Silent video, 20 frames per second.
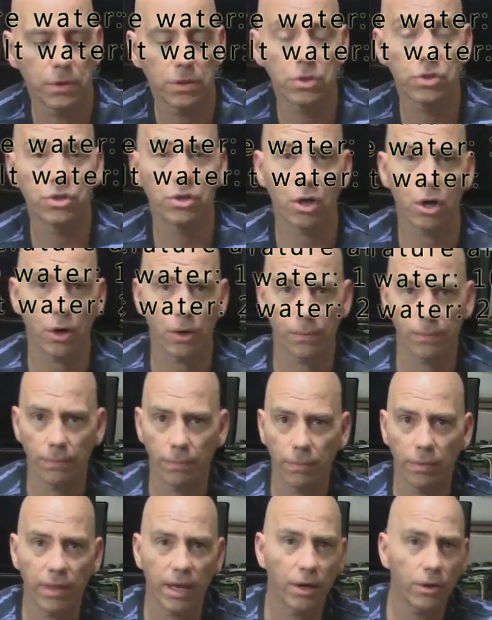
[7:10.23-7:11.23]
So
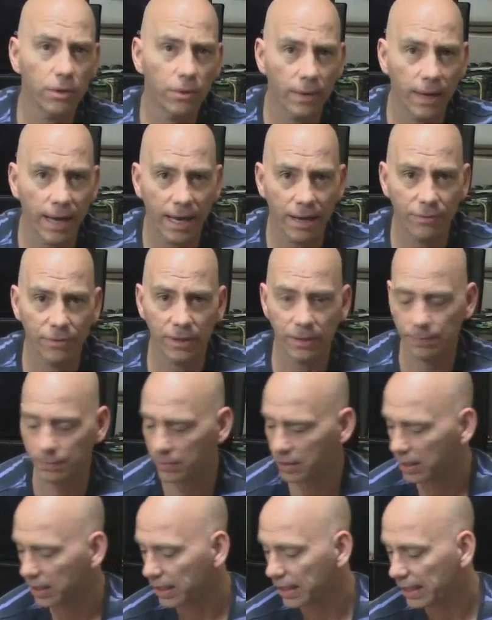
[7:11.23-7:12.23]
there you have it.
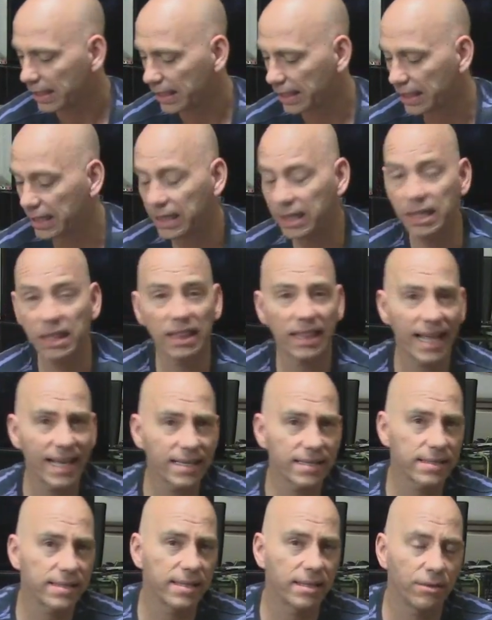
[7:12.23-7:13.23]
In
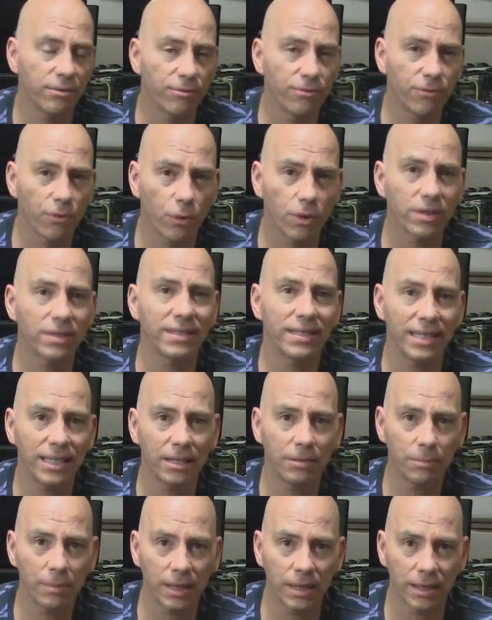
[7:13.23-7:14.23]
less than
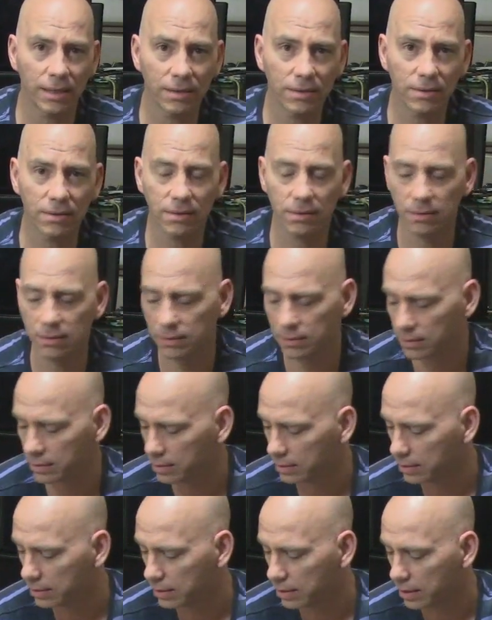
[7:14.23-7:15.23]
fourteen minutes,
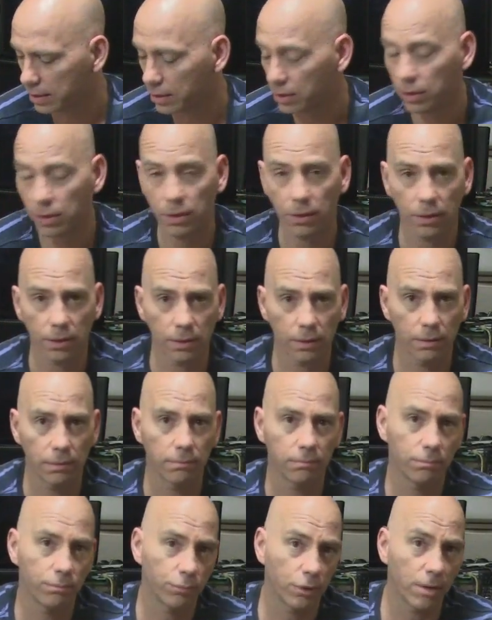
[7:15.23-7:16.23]

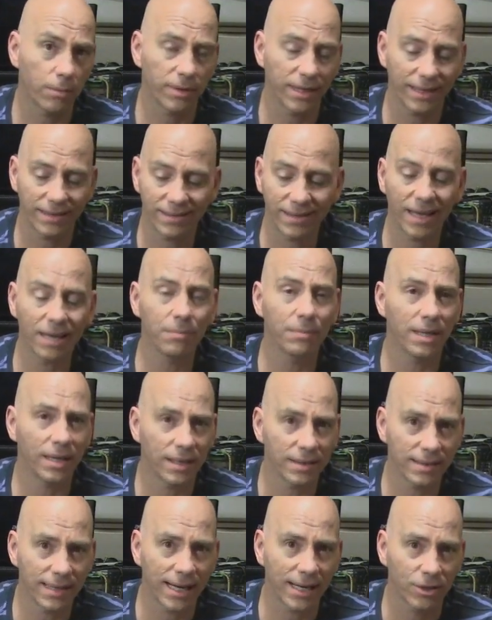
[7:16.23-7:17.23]
probably ten
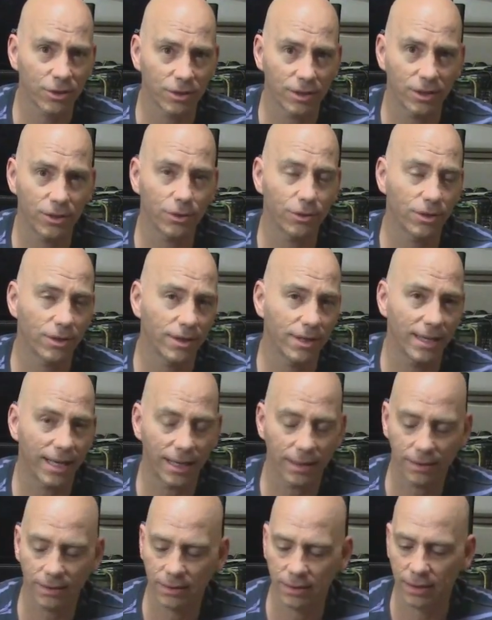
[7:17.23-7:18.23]
minutes actually, you can
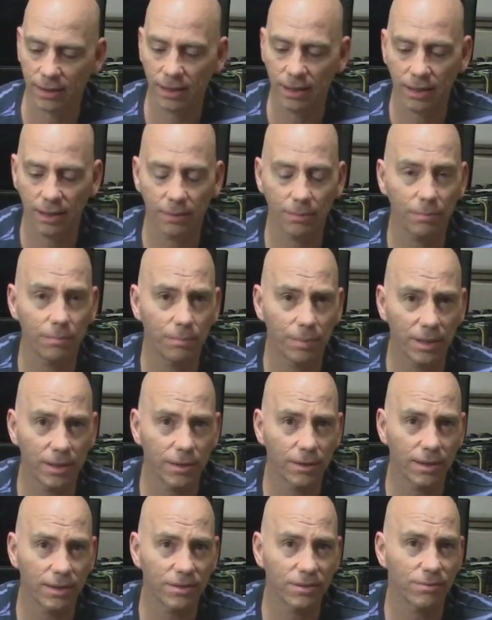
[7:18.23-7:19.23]
get uh,
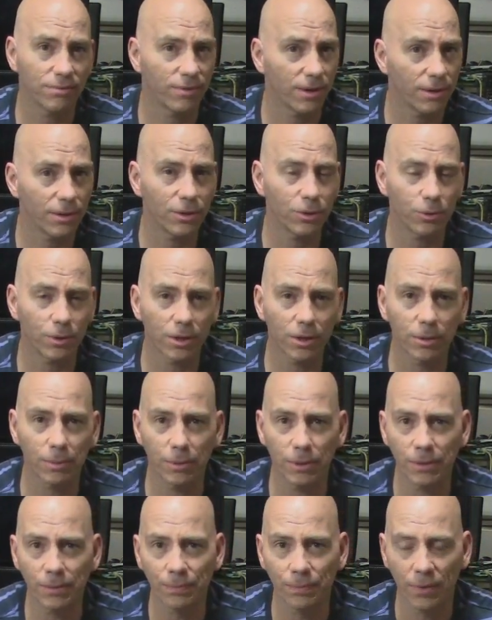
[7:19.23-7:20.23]
beer that's very
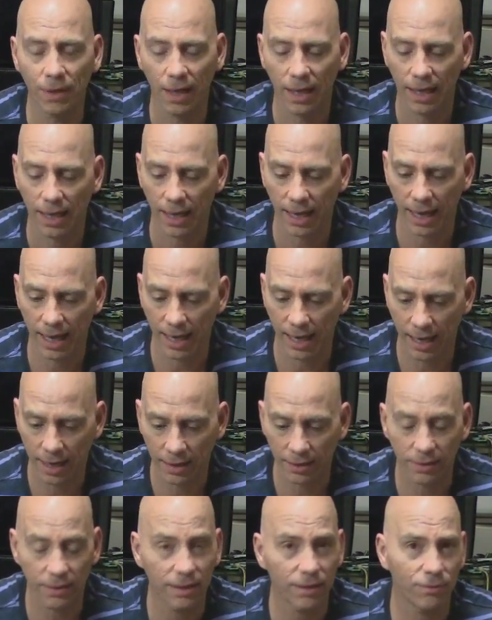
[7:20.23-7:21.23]
drinkable.
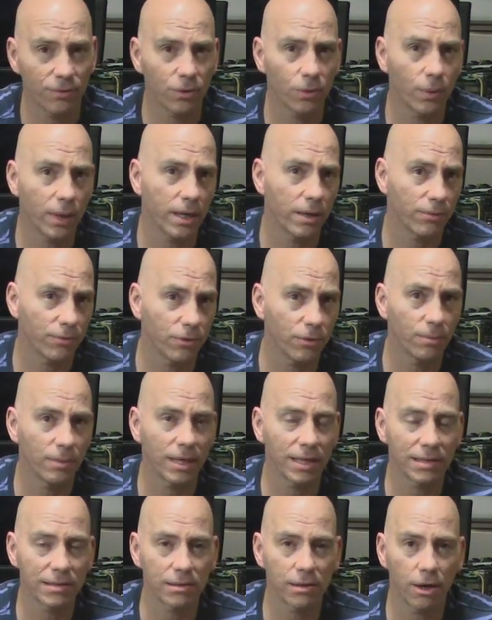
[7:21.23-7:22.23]
And if you wait a few
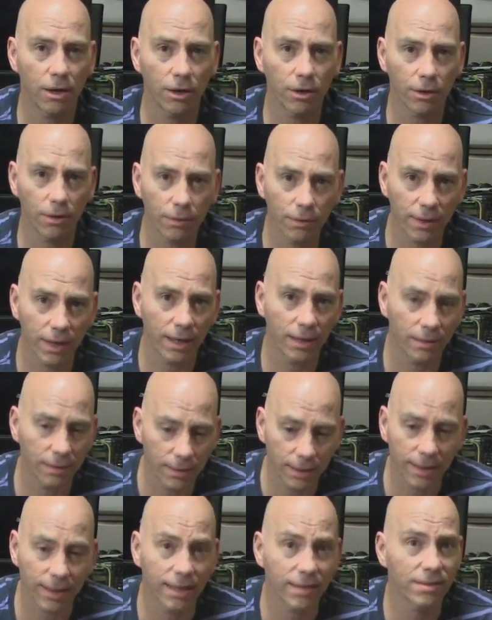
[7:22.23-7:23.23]
minutes longer, then
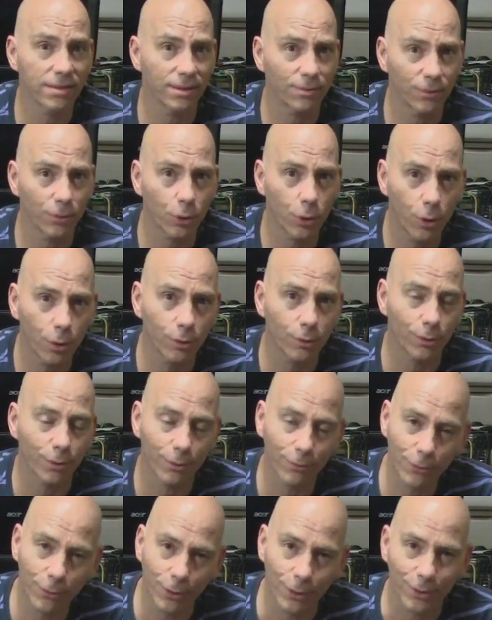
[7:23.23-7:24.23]
it gets even colder,
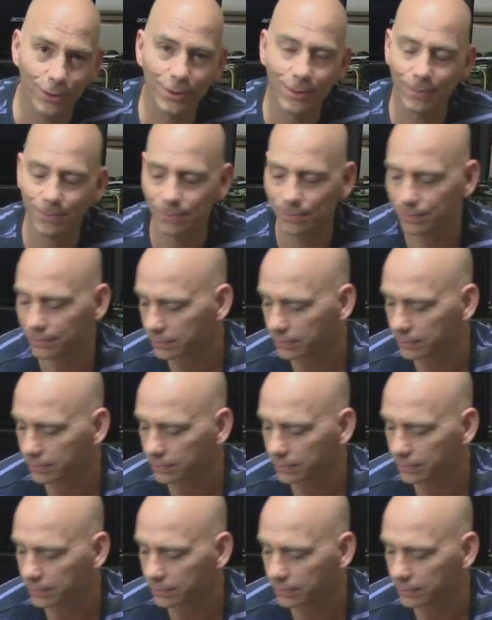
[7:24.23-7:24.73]
of course.